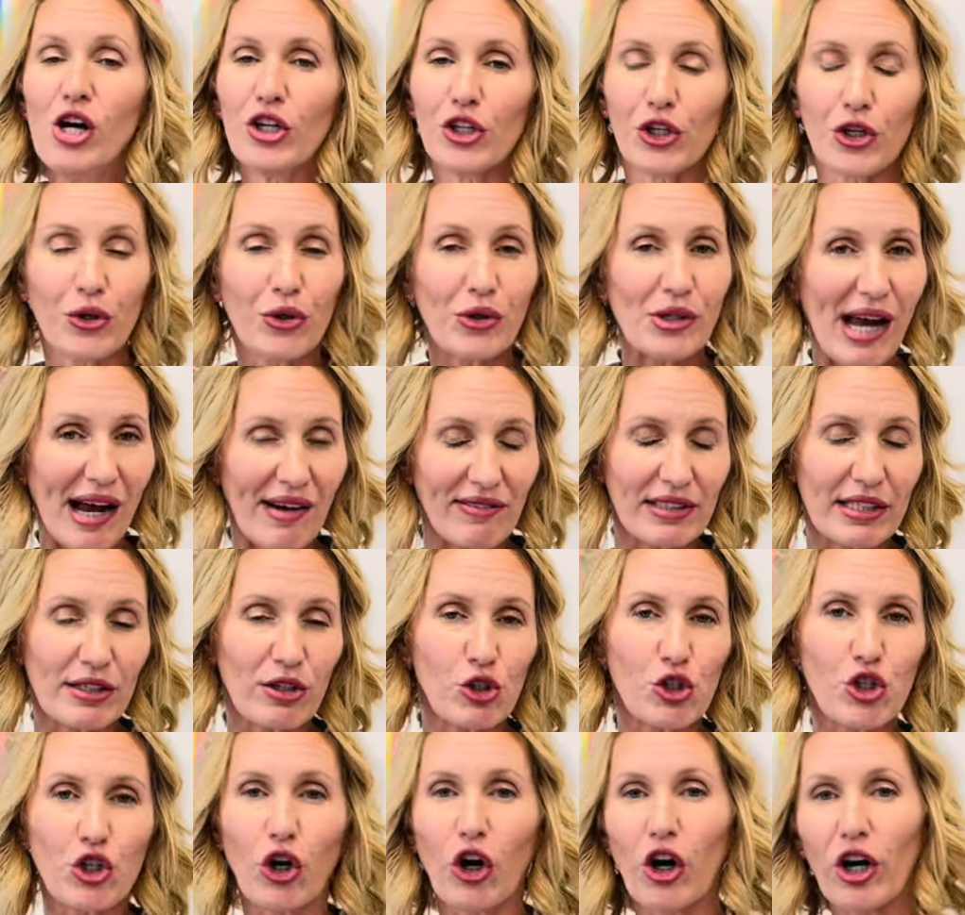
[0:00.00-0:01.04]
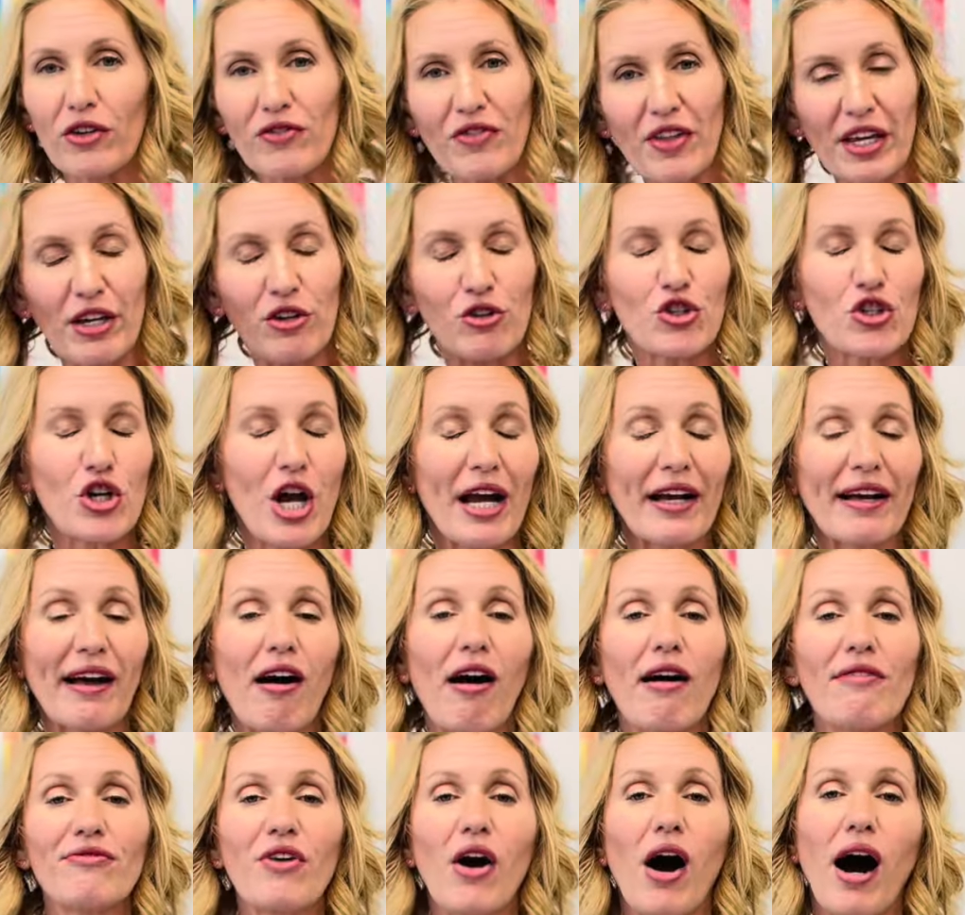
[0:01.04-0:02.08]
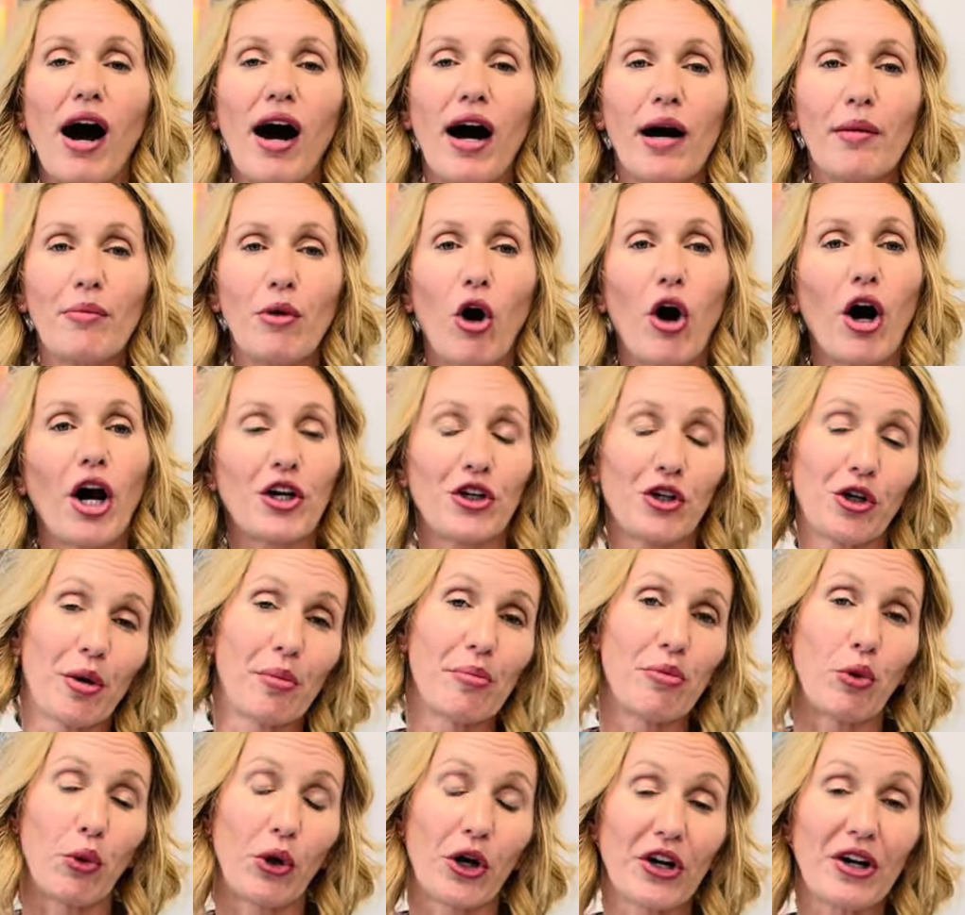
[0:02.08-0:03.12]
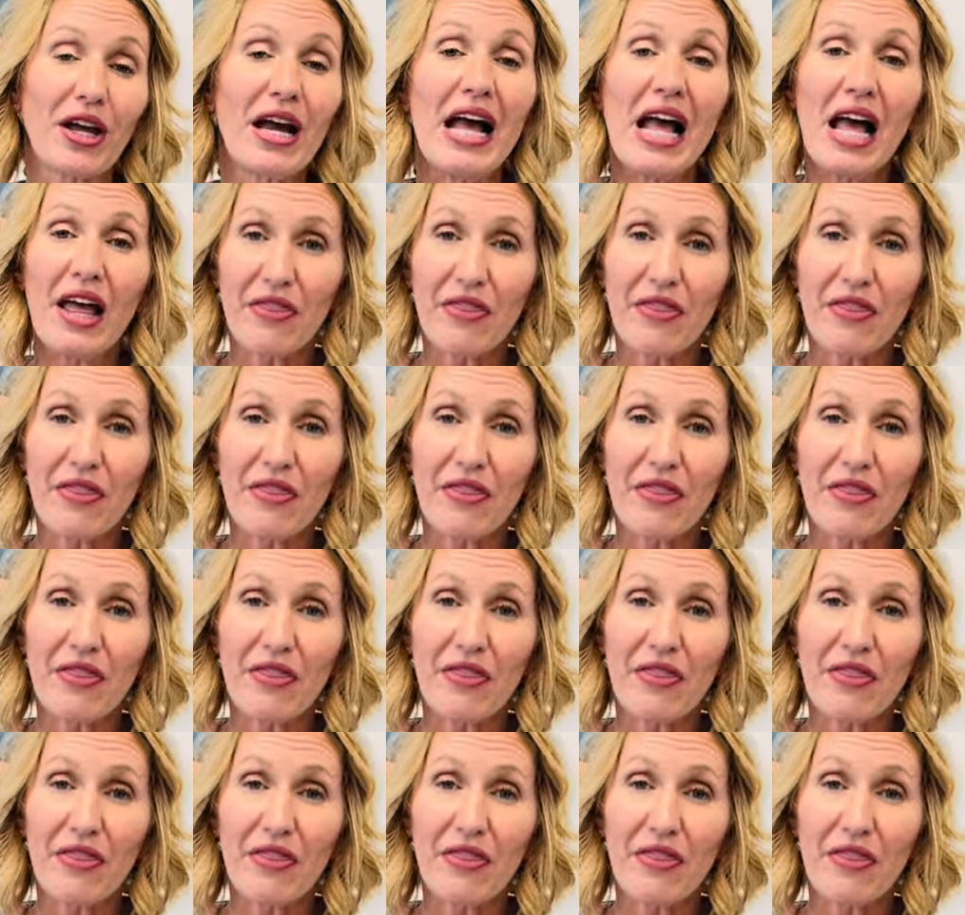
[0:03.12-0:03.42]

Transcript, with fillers: You could have a little chart that you check off um, on your board.